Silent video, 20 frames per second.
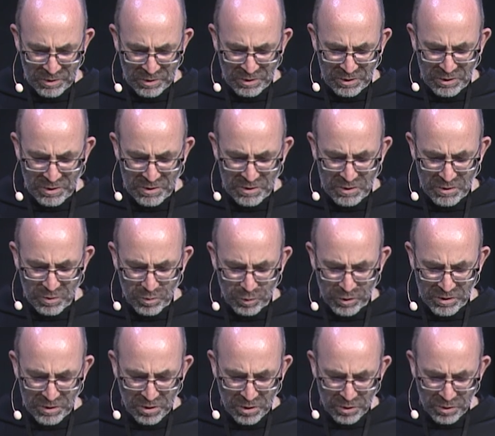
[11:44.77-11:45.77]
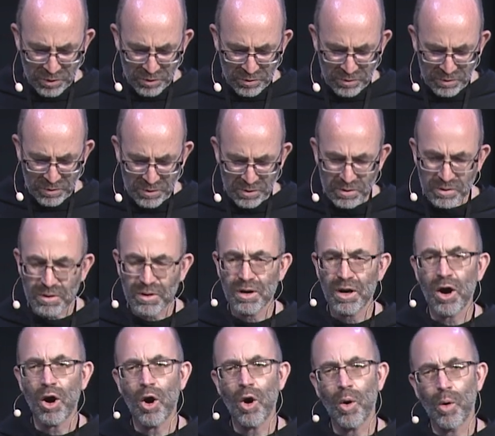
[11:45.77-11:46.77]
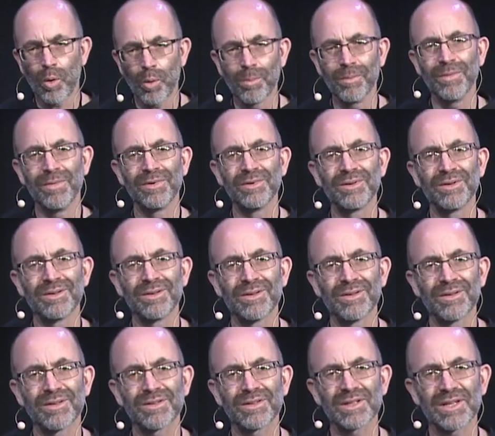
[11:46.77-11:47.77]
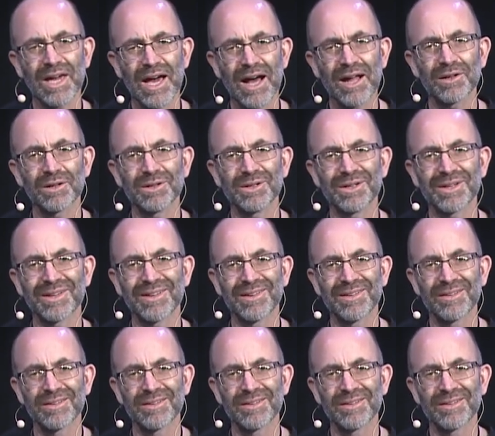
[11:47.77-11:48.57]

Jesus returns home to Galilee.